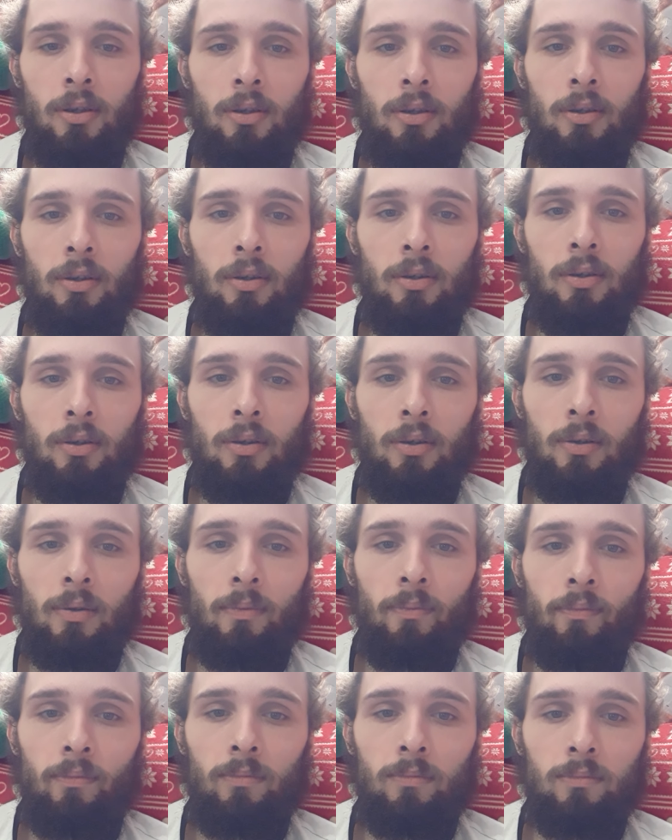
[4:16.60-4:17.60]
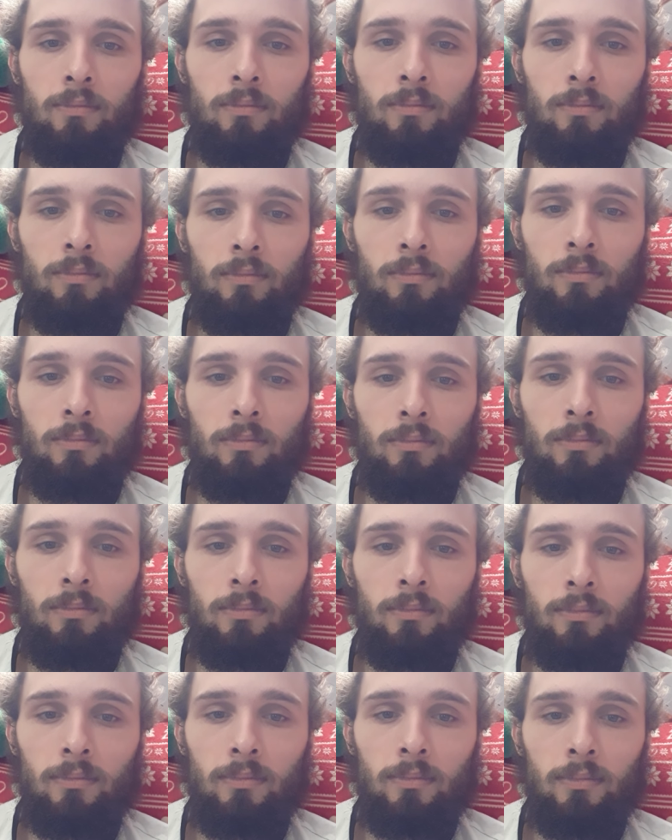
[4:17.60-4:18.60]

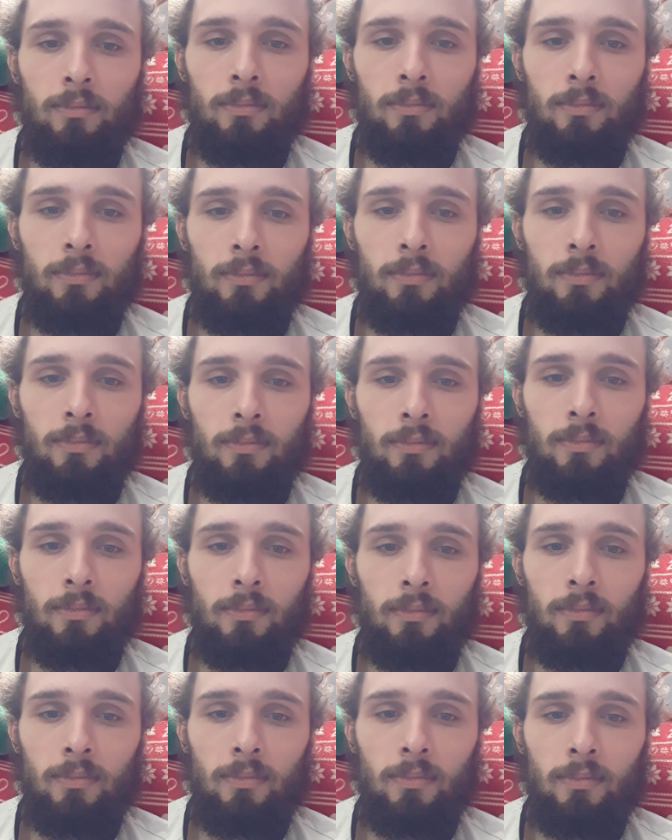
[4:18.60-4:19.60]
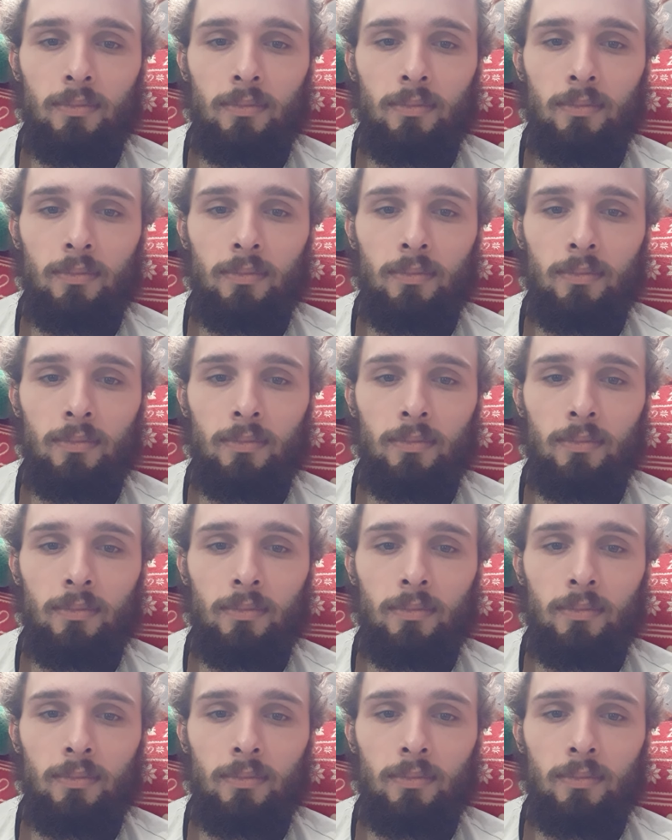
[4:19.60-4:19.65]
[no speech]